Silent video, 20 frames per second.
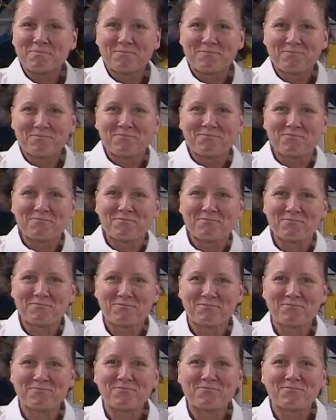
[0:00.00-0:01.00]

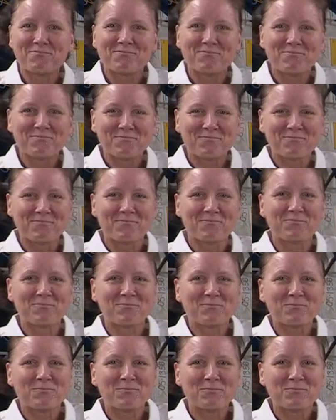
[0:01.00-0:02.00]

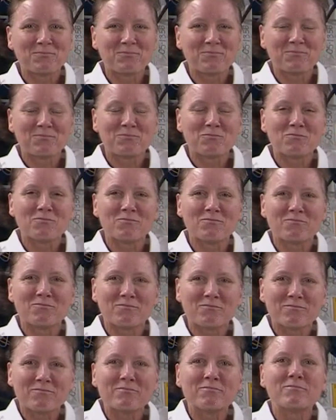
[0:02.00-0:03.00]

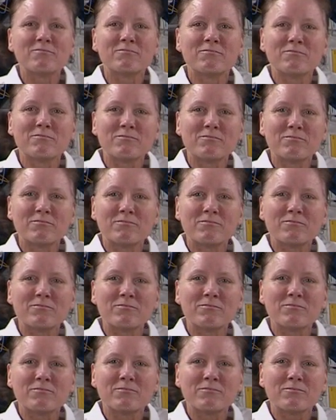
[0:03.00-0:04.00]

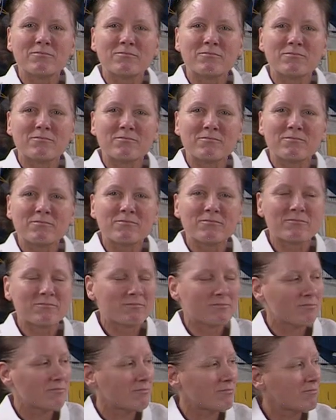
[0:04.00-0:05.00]

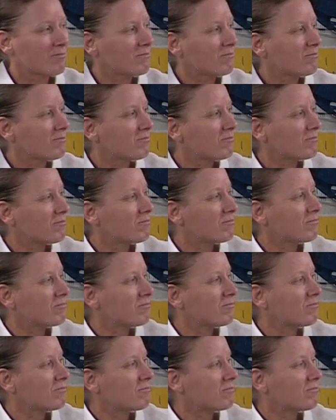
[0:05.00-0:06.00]

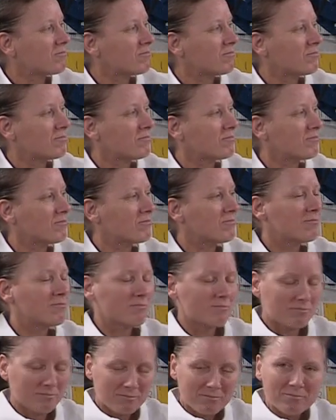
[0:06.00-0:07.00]

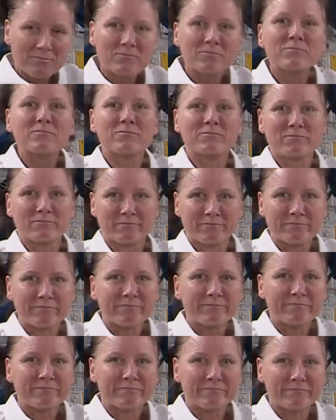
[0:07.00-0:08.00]
(silent)